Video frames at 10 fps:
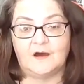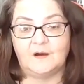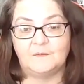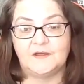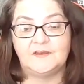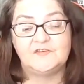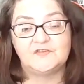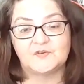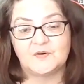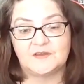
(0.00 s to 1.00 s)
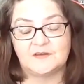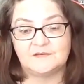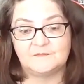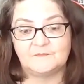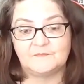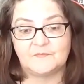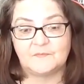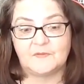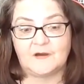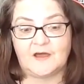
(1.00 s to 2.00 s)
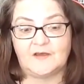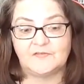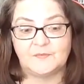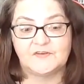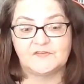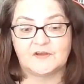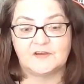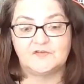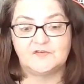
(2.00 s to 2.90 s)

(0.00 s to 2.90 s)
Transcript: and enjoy it as much as I